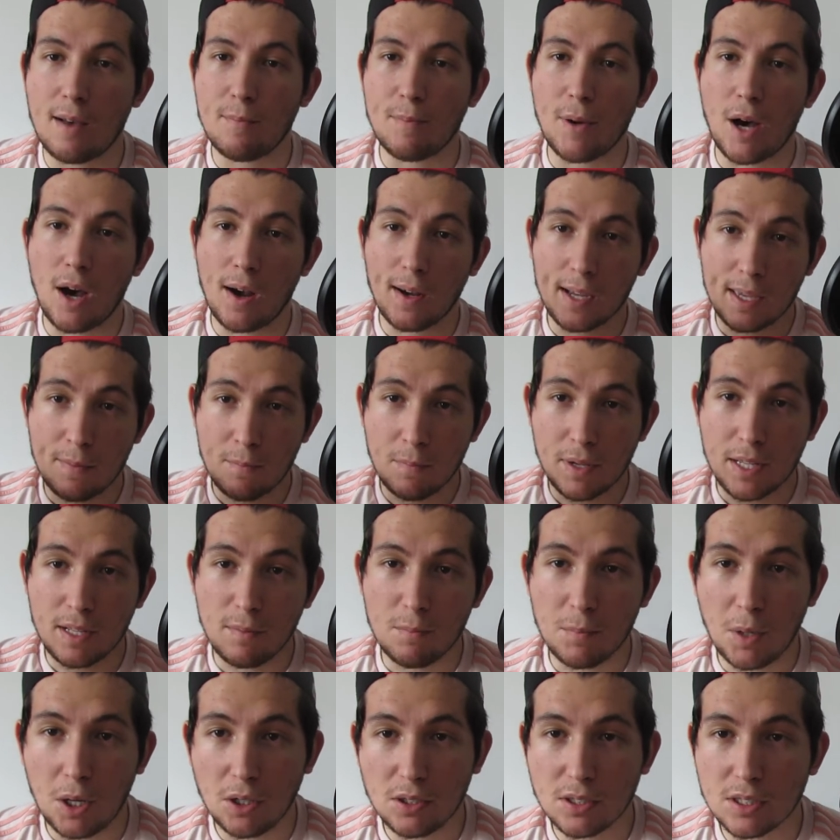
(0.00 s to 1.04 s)
bargain bin in
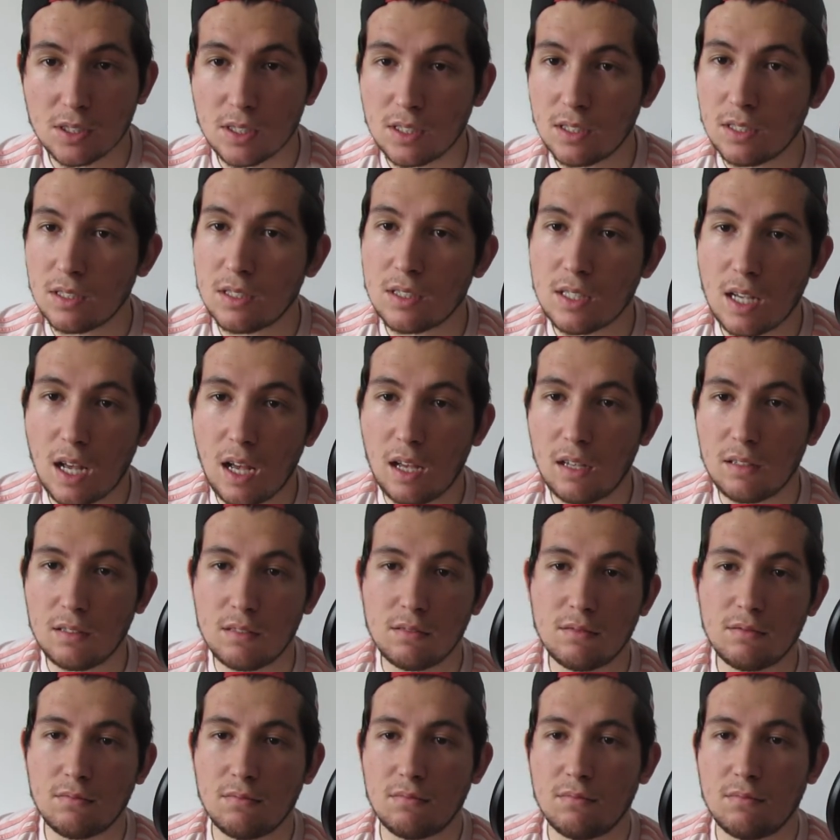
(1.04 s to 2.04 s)
Boston, so